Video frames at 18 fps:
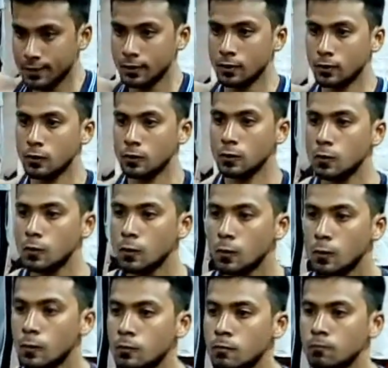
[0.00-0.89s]
So here I
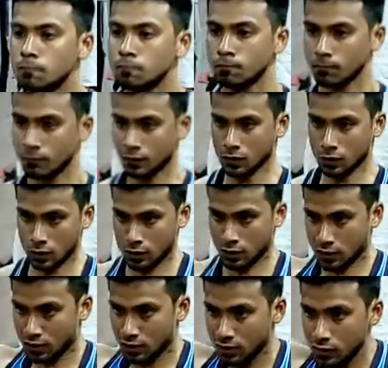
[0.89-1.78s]
am. I think I'm
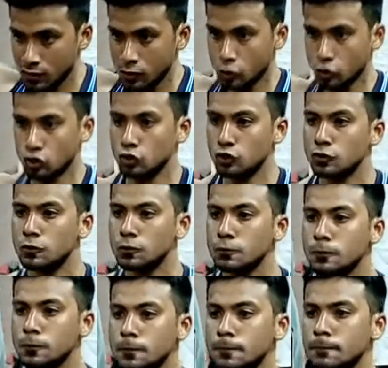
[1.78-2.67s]
not sure how
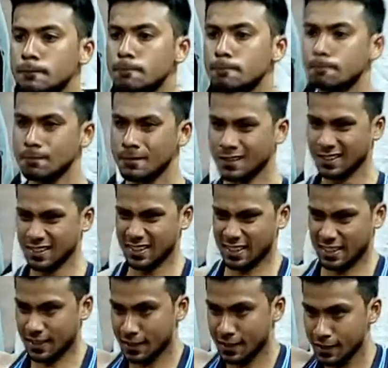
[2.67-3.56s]
heavy this is, but
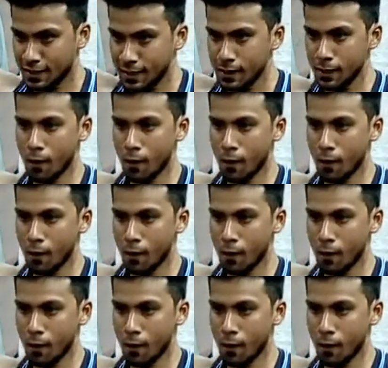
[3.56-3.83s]
anyway,